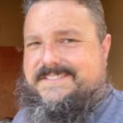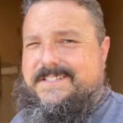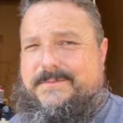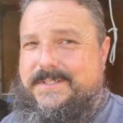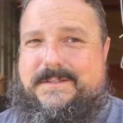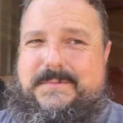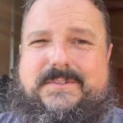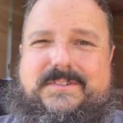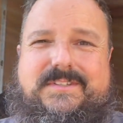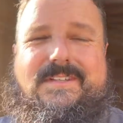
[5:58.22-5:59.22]
Gateway
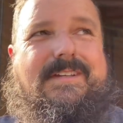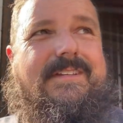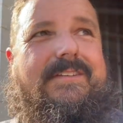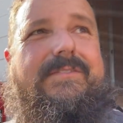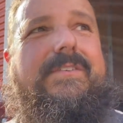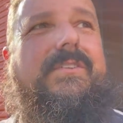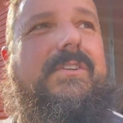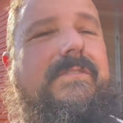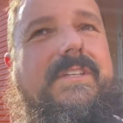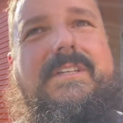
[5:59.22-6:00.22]
Computers, if you ever
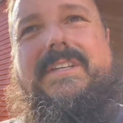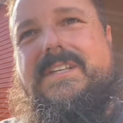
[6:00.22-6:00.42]
heard of it.